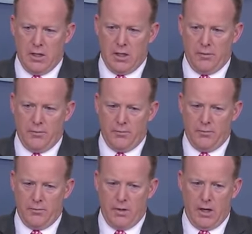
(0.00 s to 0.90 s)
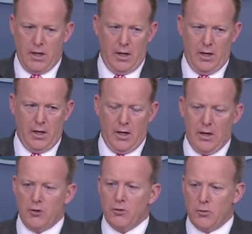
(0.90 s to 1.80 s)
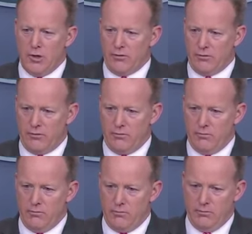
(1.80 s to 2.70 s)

um, uh, in, in, a numerous